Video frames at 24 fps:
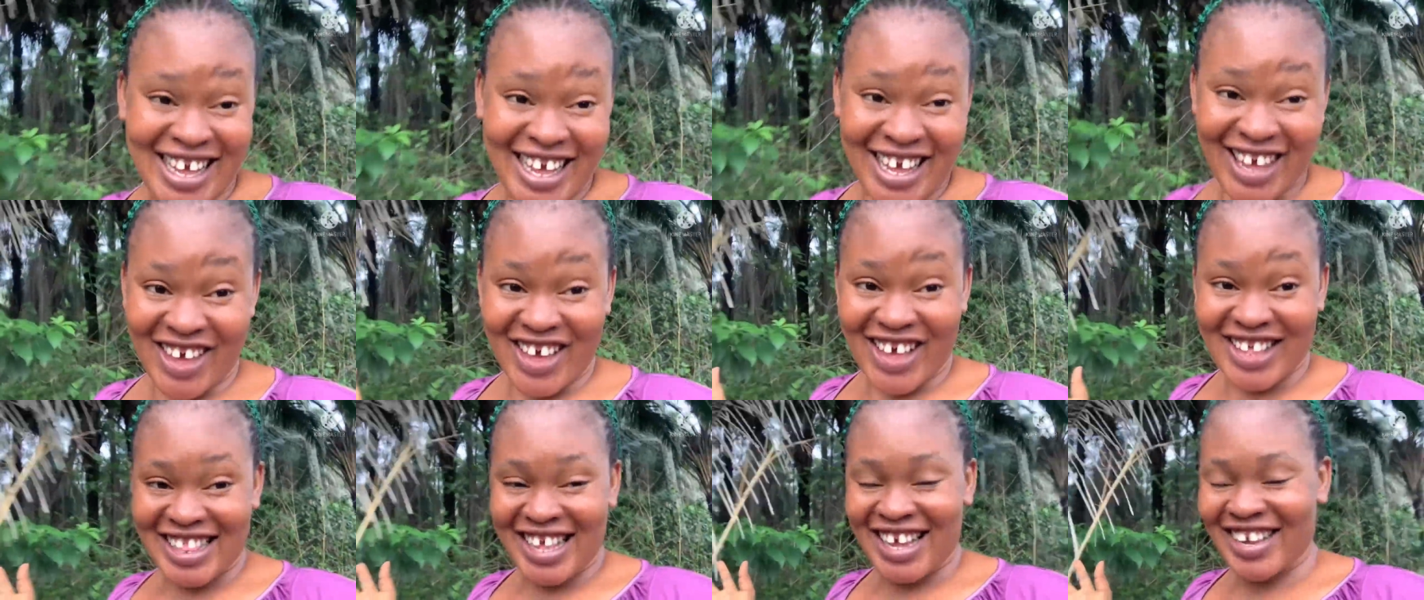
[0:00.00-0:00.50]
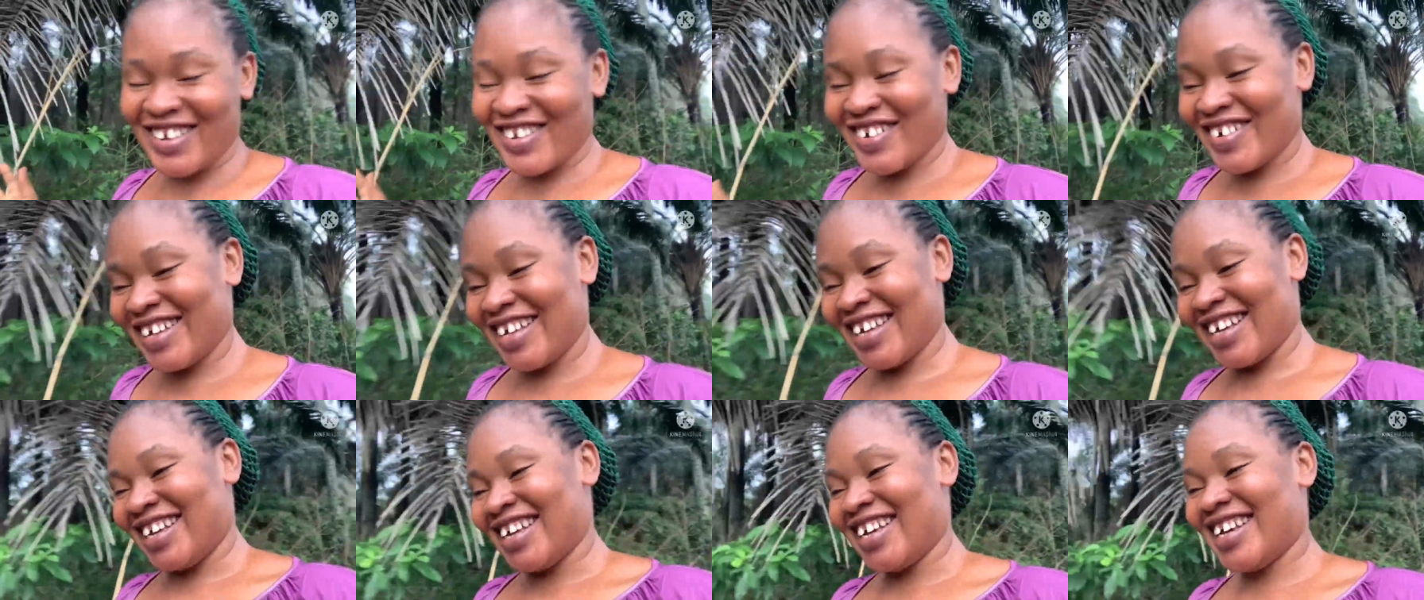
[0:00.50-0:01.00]

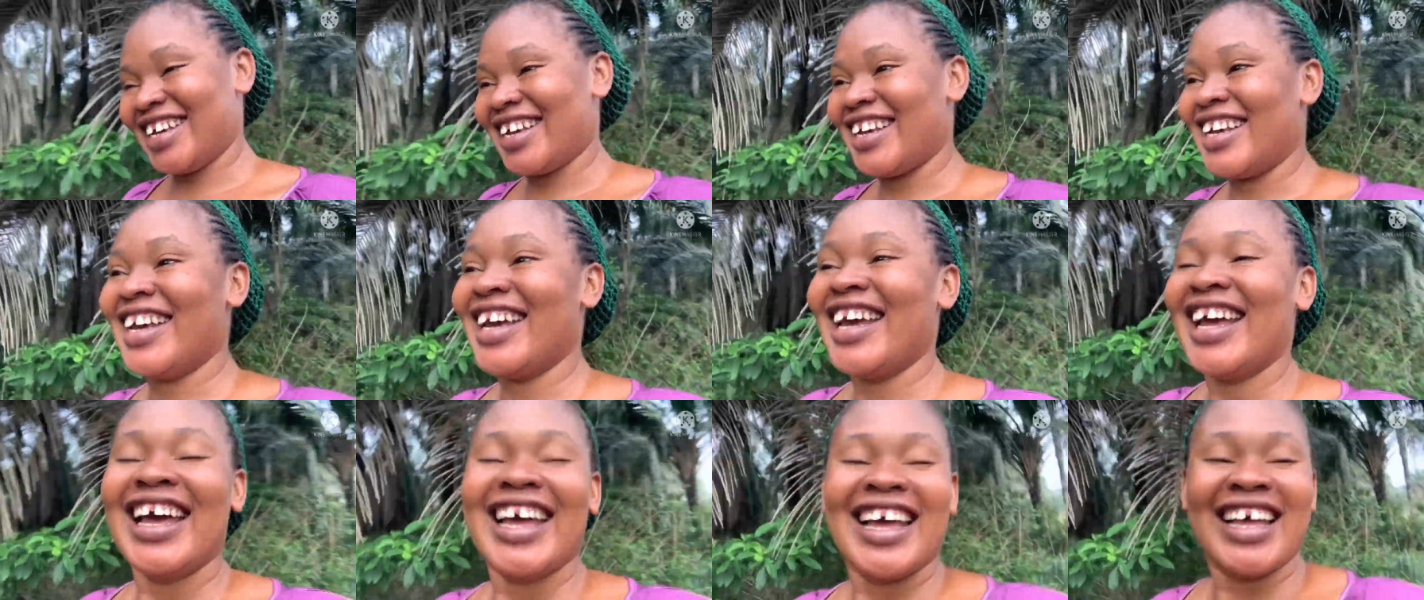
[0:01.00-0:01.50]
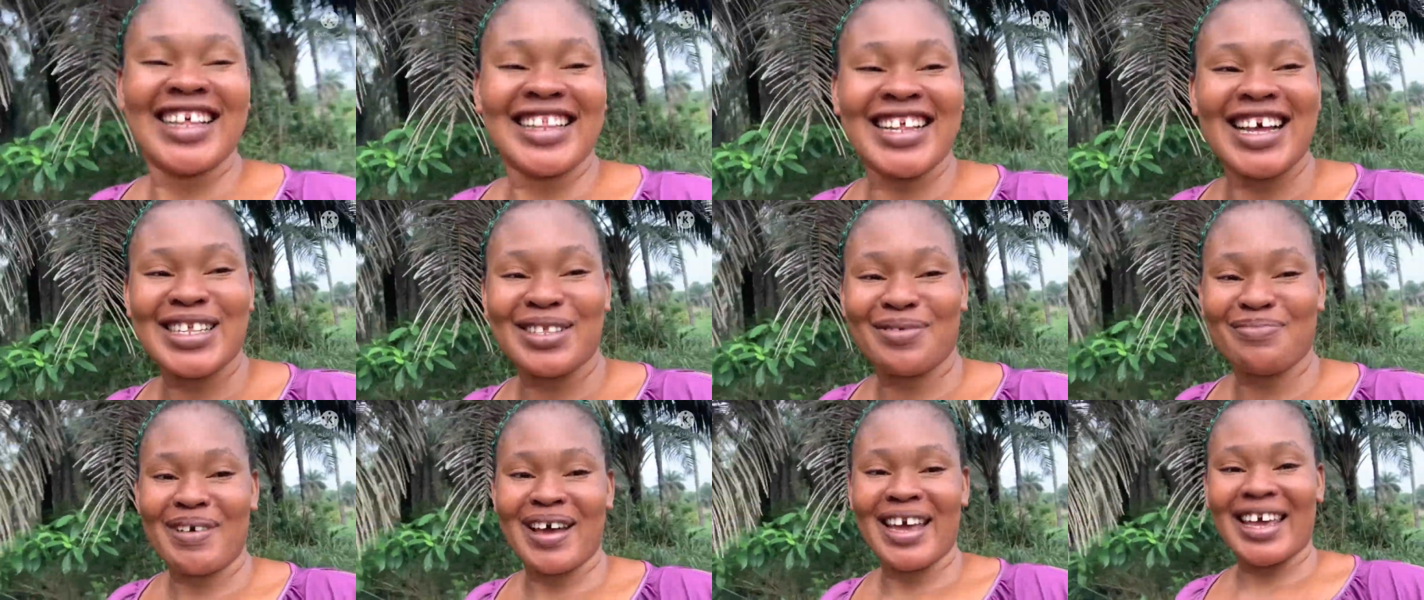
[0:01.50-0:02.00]

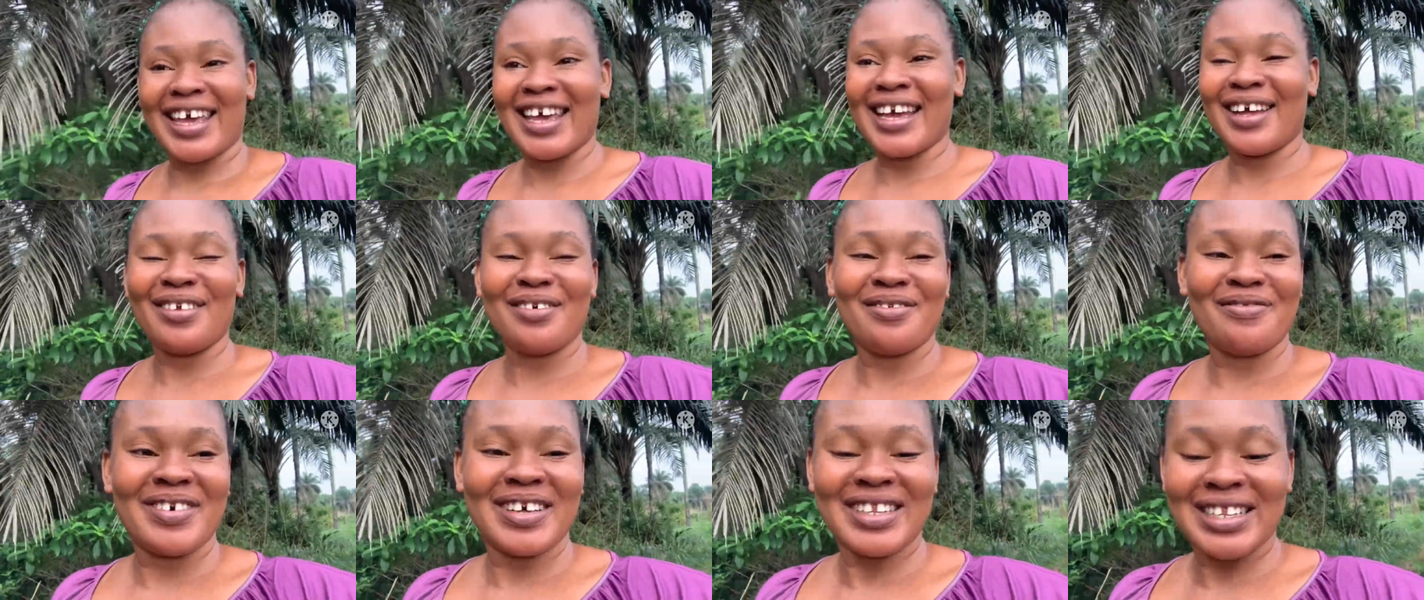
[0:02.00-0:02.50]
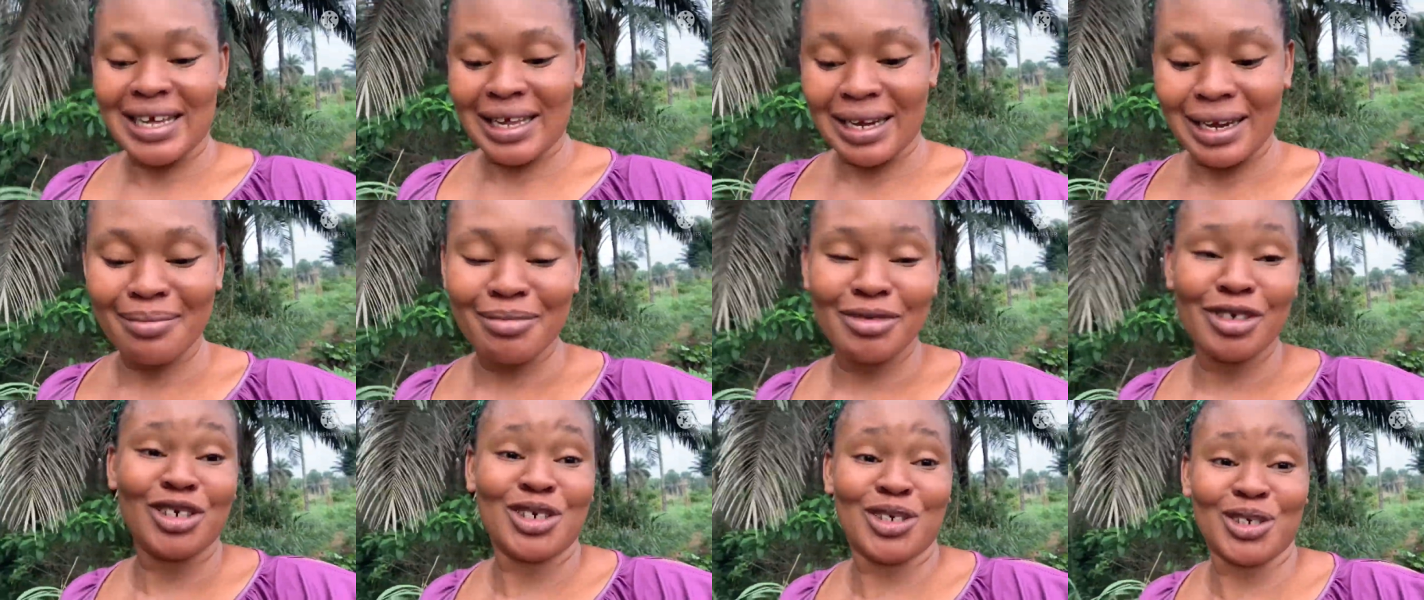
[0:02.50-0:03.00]
That's my girl over there,
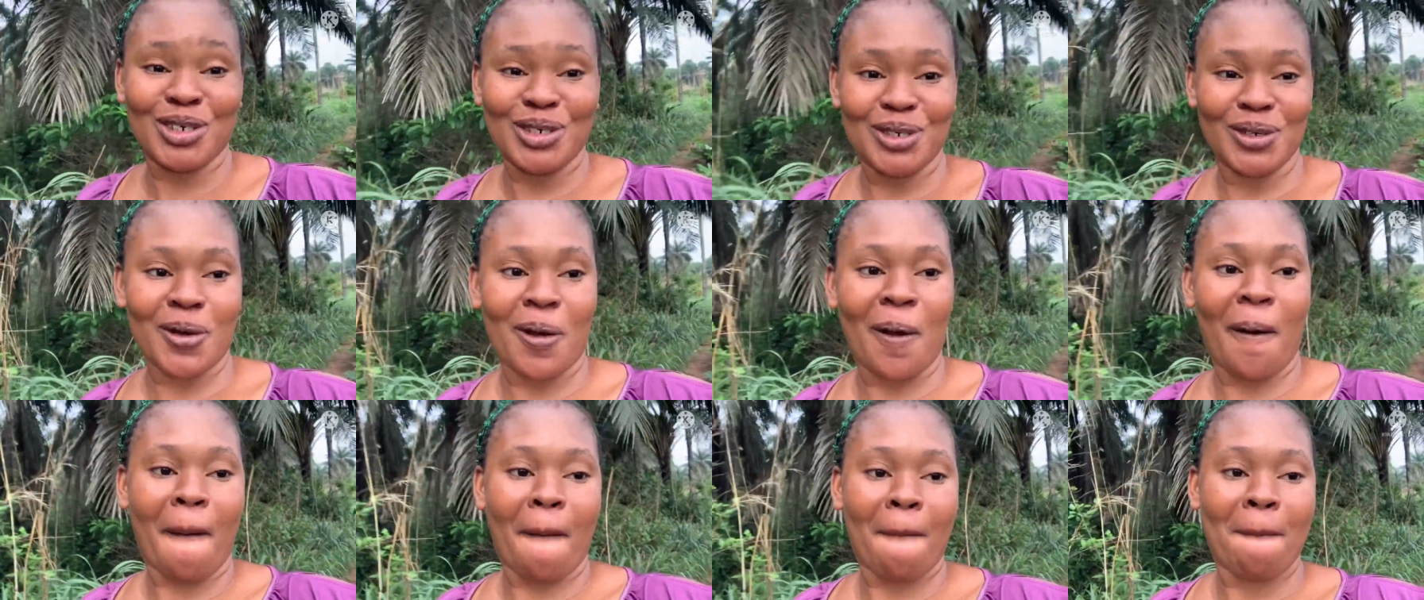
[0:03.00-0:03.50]
let me show you.